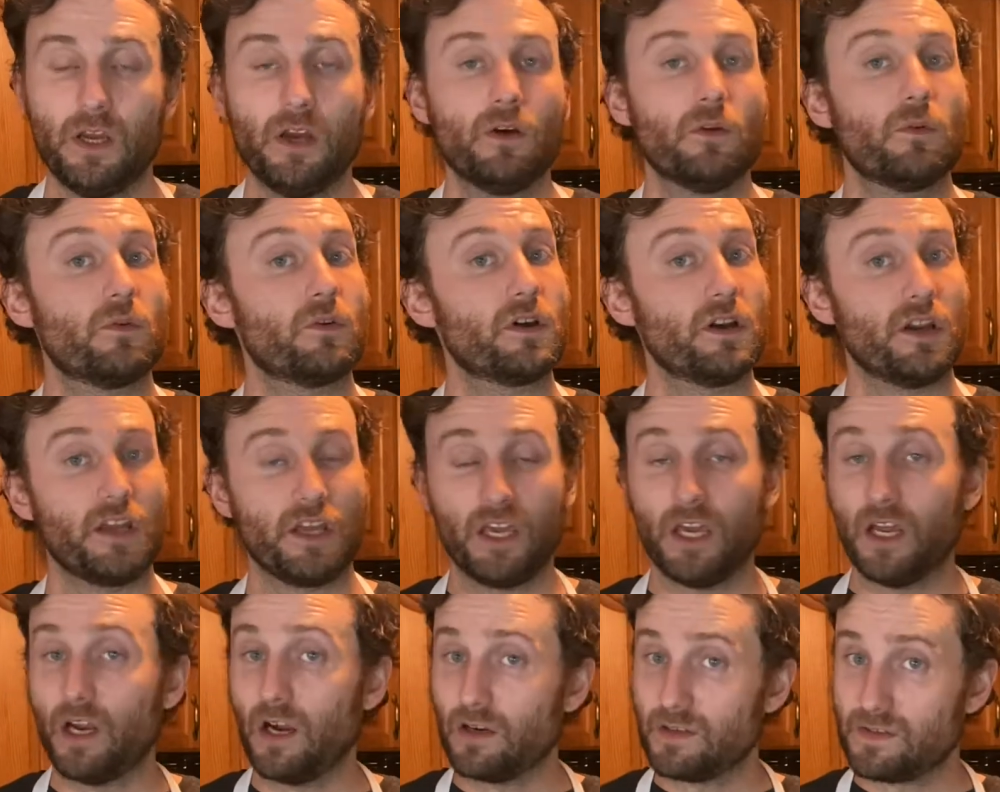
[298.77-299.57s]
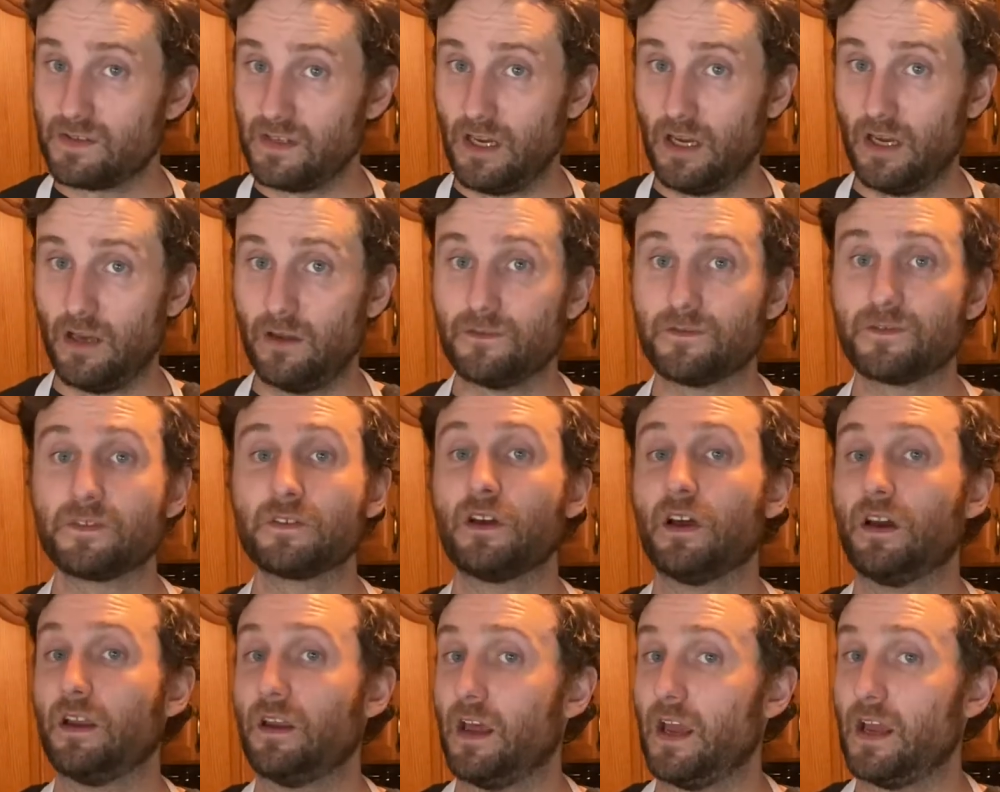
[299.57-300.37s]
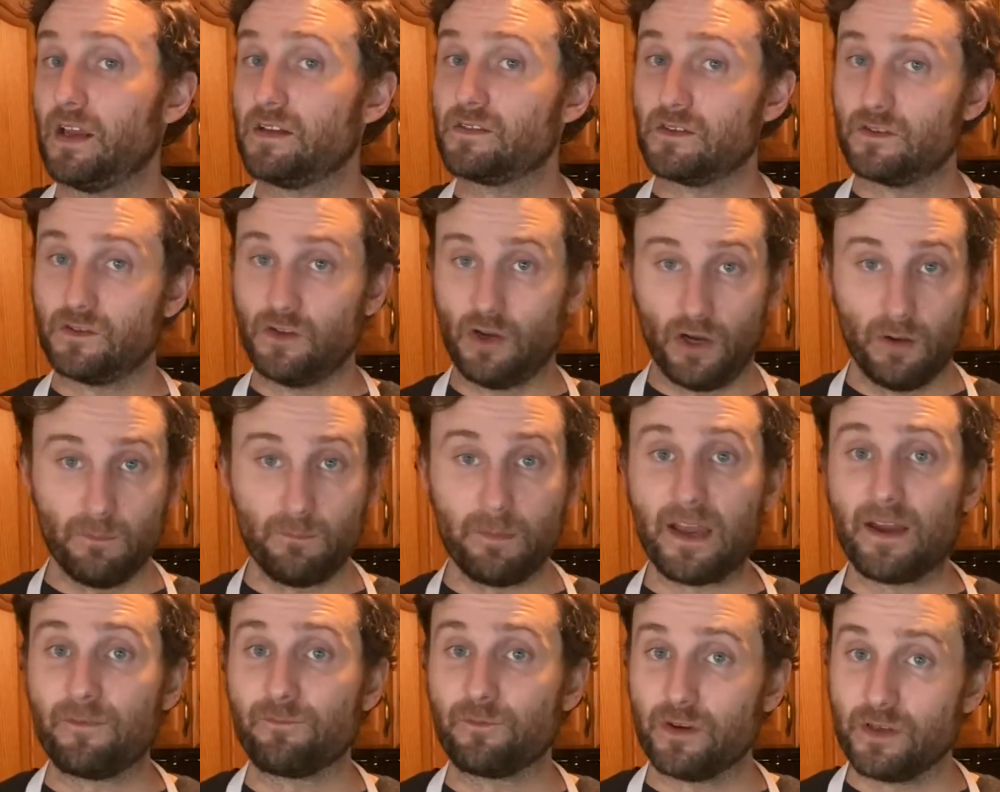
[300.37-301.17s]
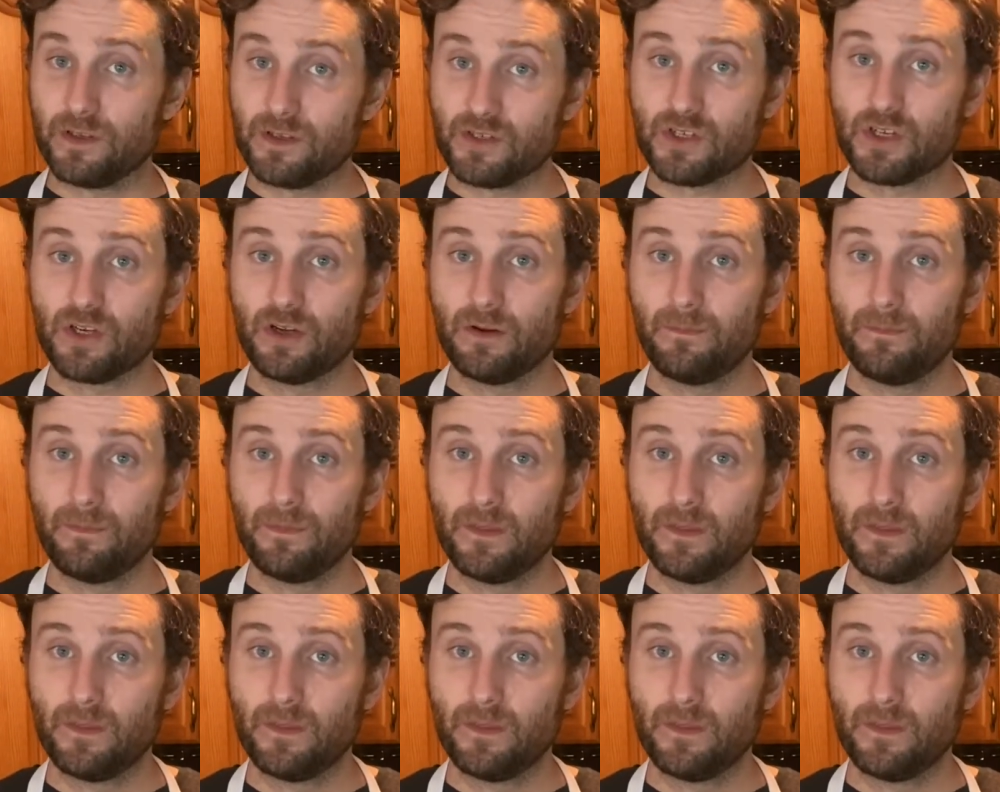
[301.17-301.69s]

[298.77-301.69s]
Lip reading: we're going to get ourselves a nice adult beverage,